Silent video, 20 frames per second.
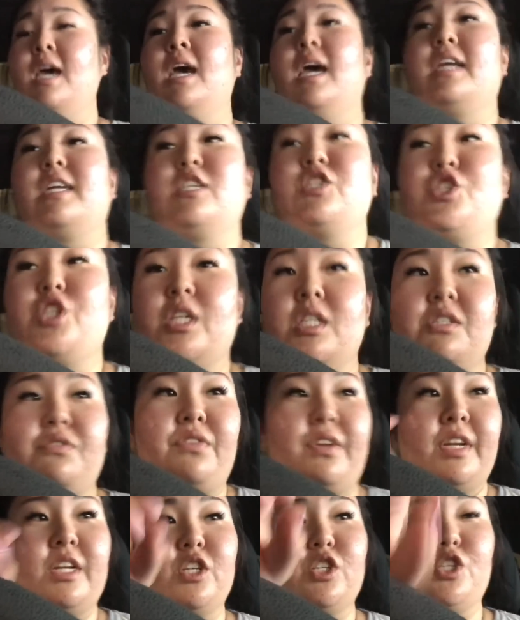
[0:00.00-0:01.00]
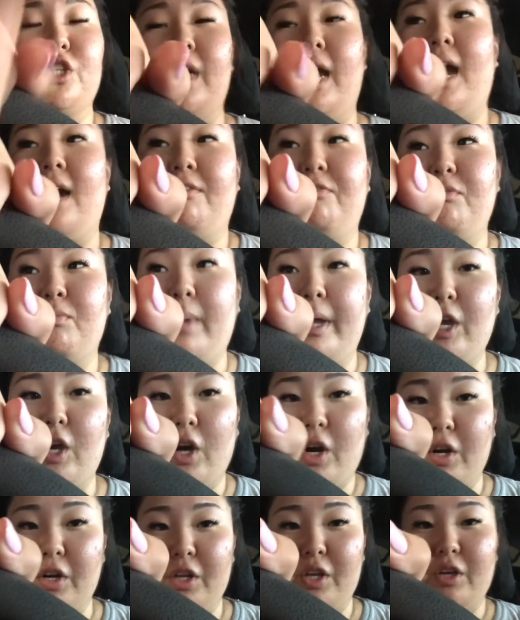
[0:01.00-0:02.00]
and I just finished half of my
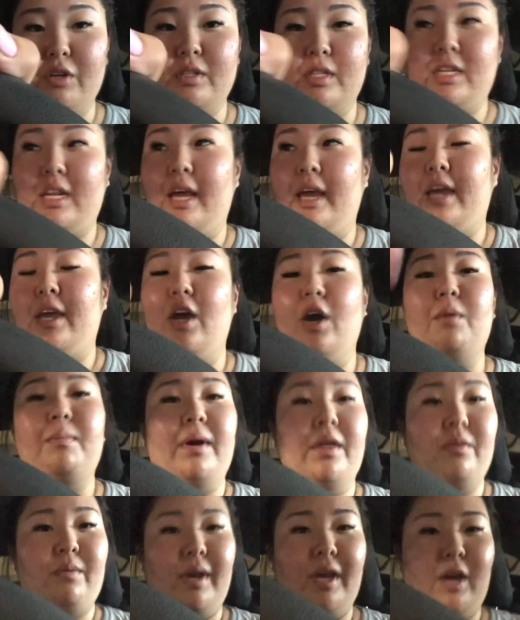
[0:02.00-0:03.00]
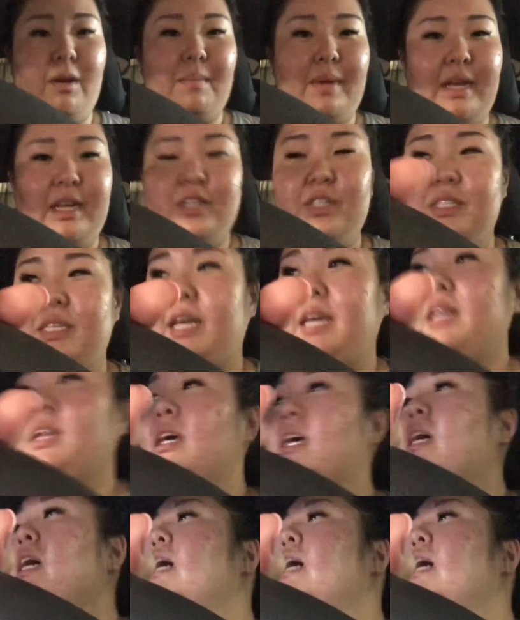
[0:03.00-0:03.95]
cardio today. Oh, by the way, I got my nails done.